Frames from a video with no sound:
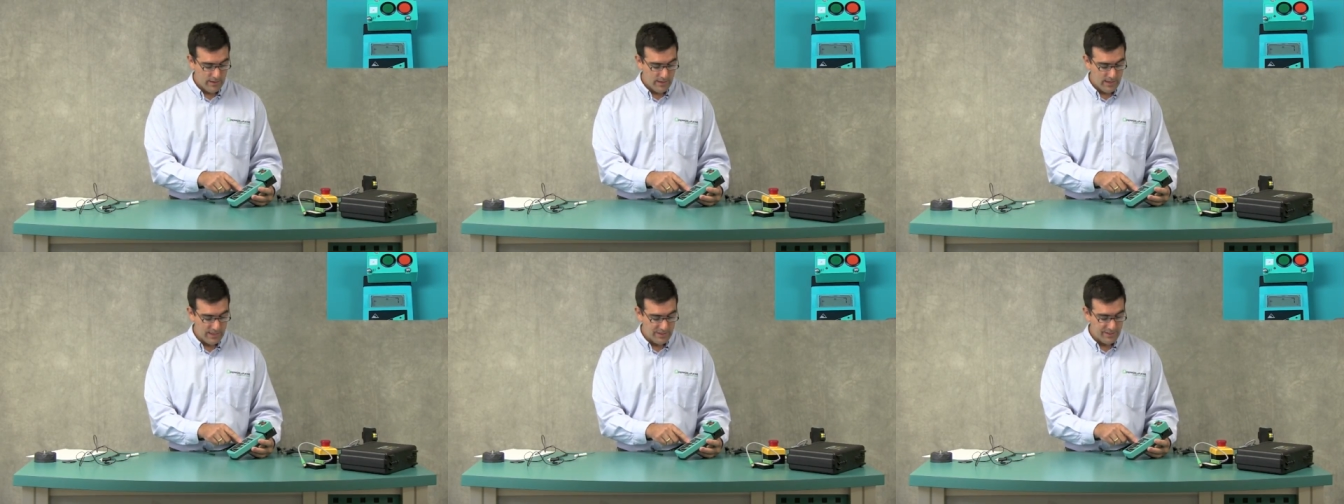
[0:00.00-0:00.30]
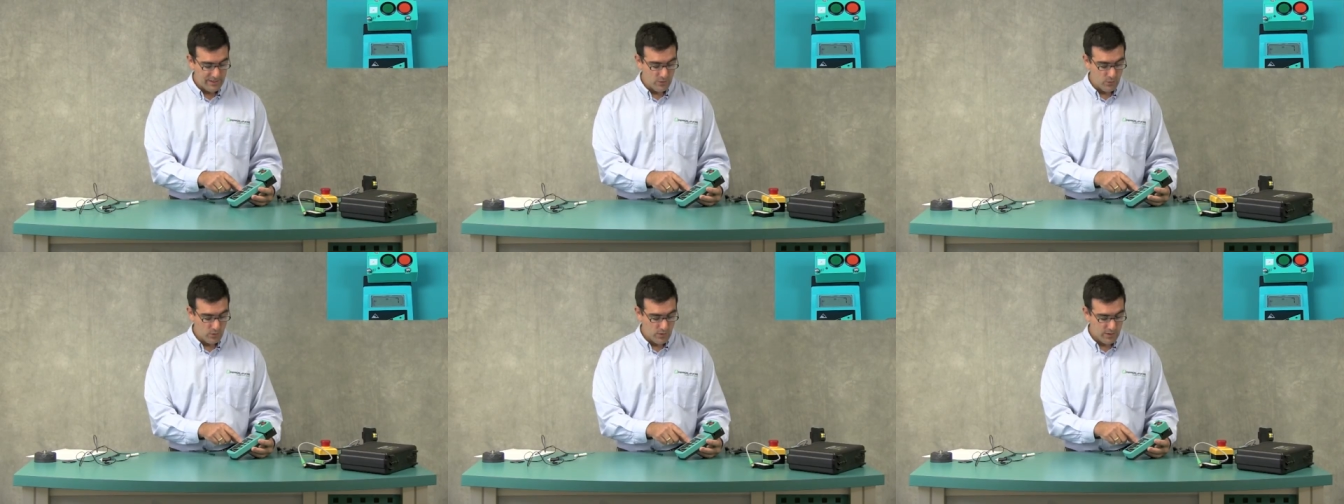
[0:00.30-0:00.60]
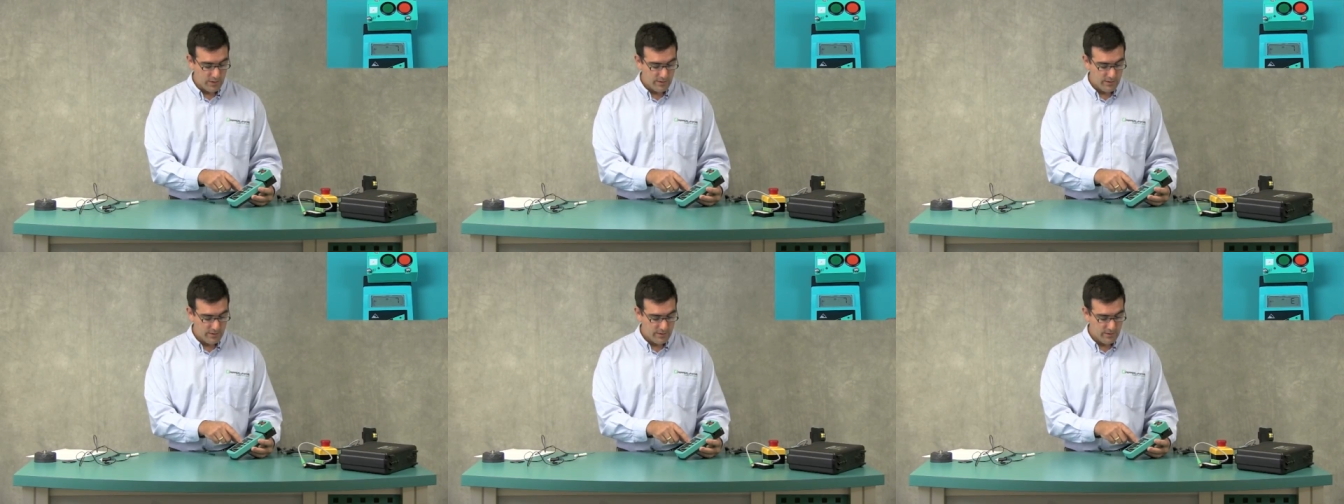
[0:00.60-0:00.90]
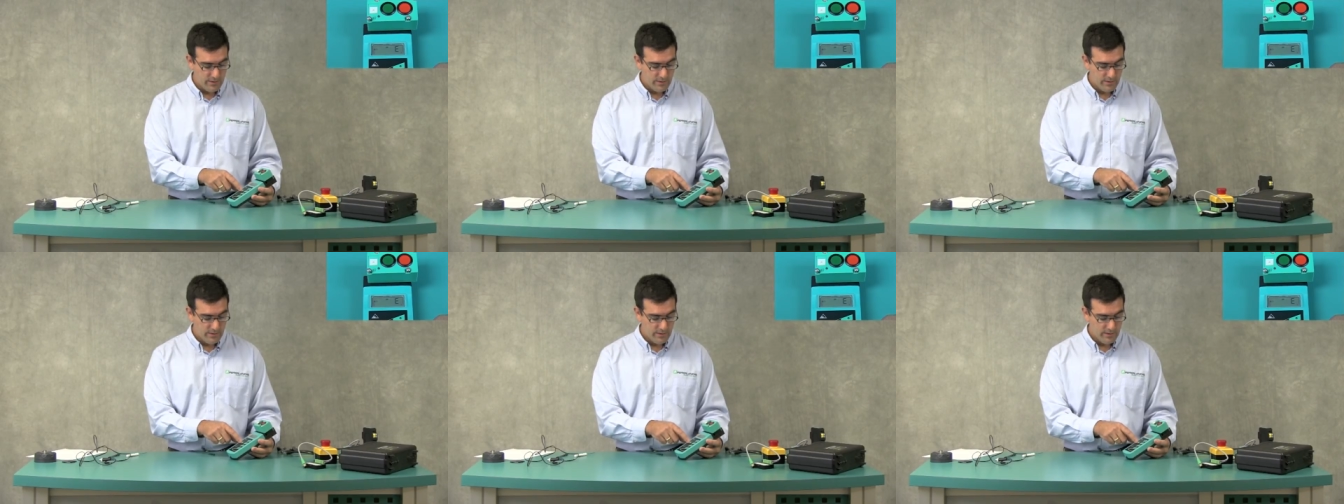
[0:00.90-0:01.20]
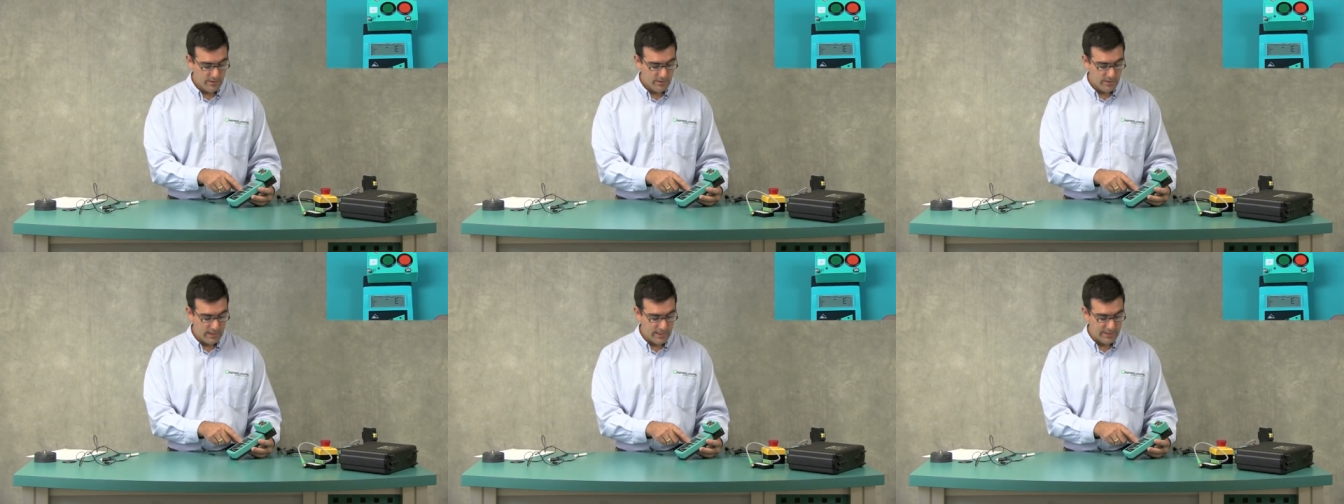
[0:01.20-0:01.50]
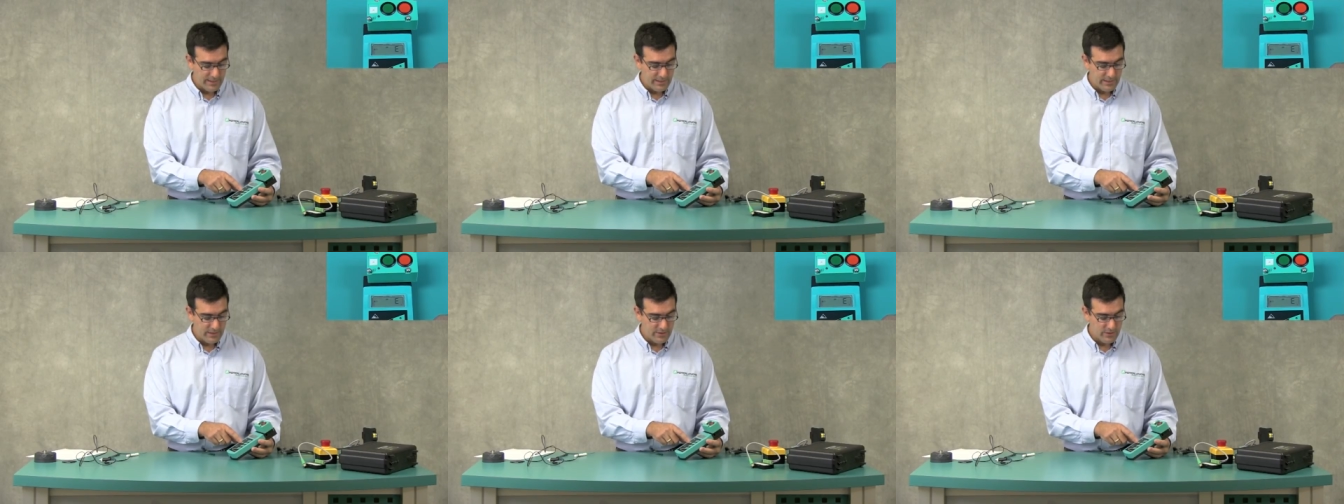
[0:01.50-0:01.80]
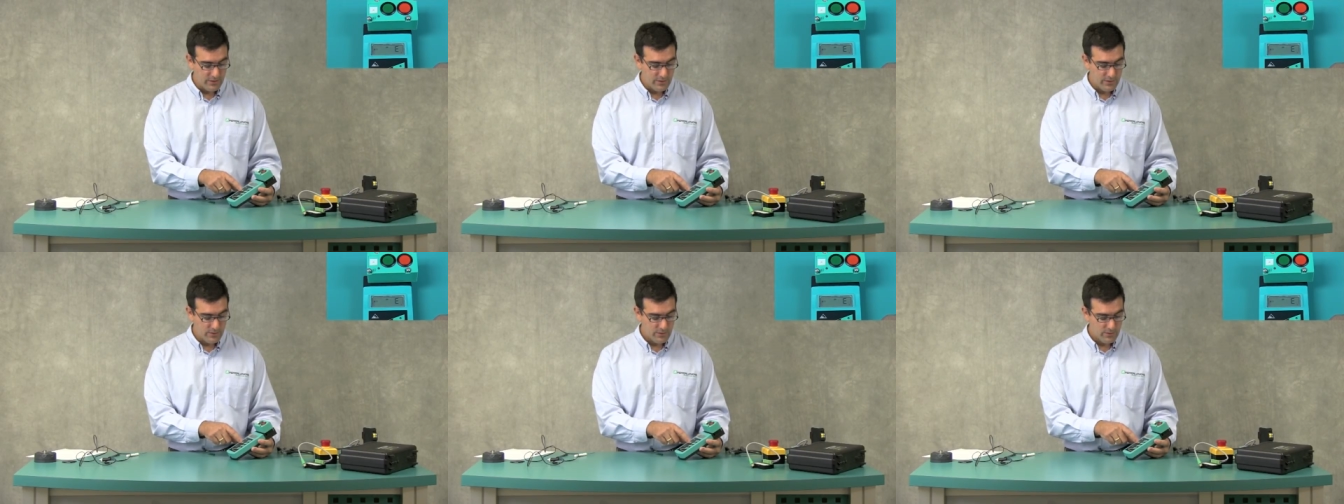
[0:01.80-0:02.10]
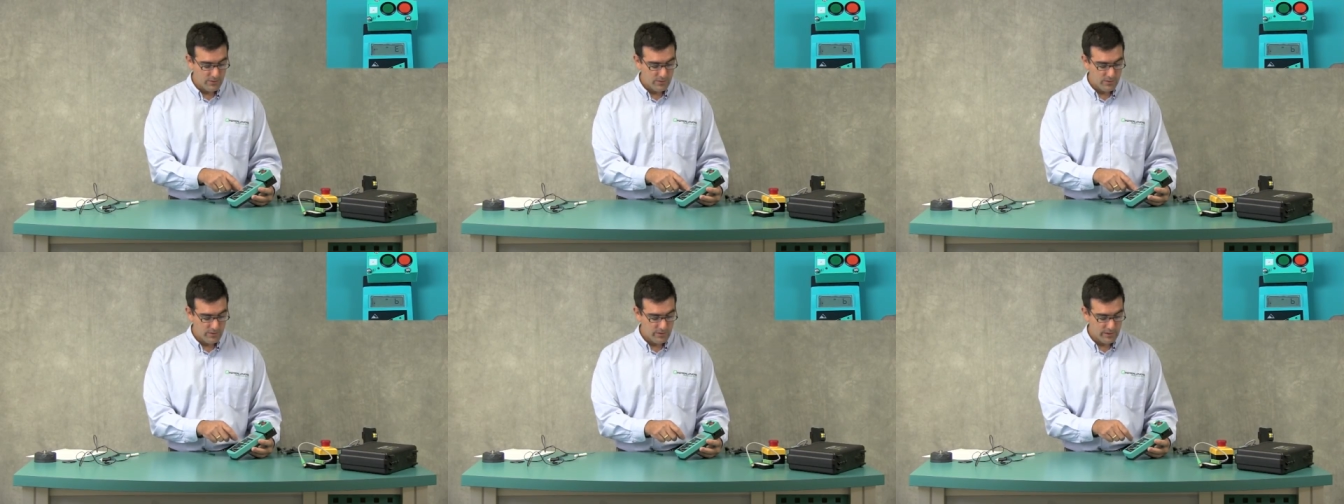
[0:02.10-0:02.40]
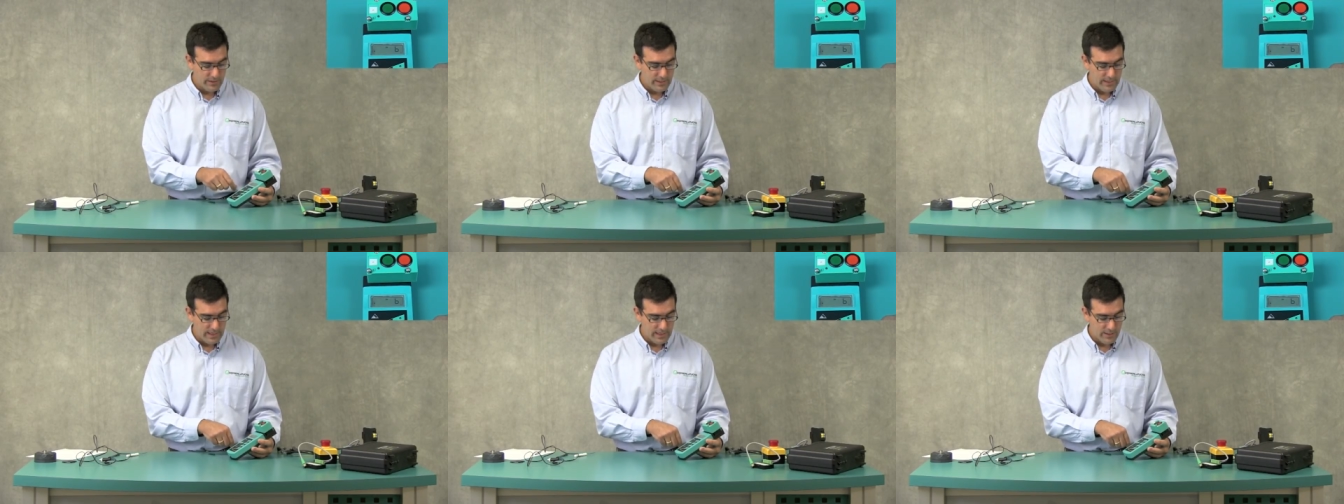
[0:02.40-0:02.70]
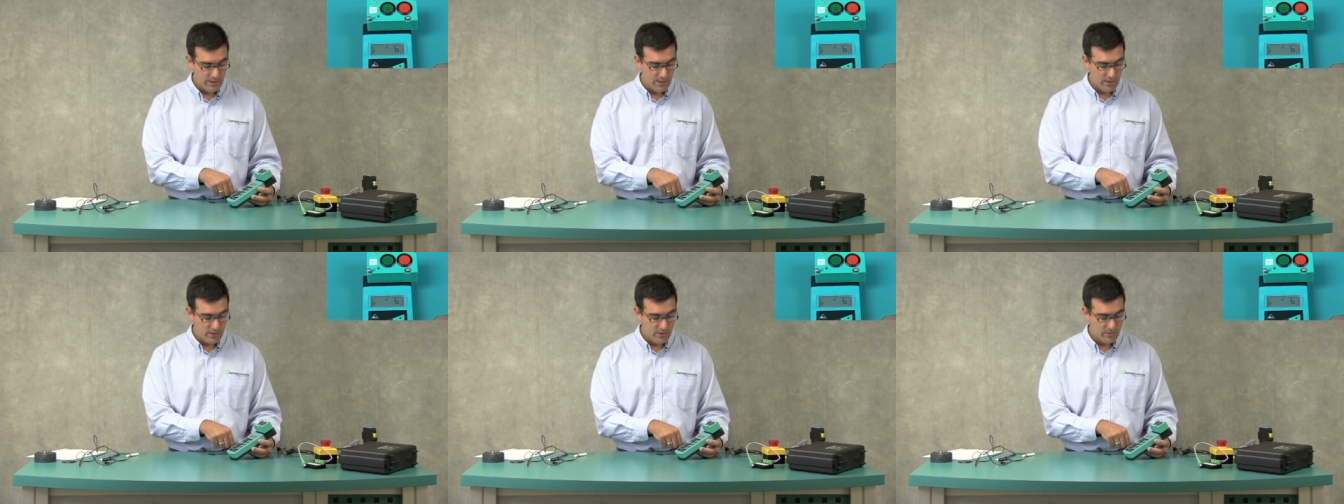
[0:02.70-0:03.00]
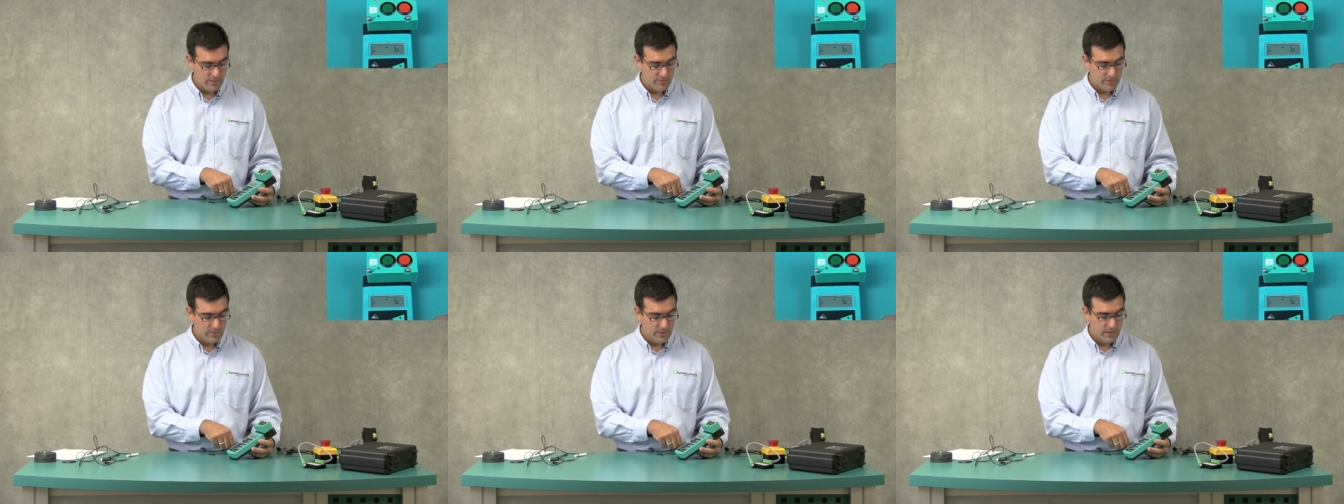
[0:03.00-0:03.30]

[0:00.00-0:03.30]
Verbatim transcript: ID1, ID2, and I/O.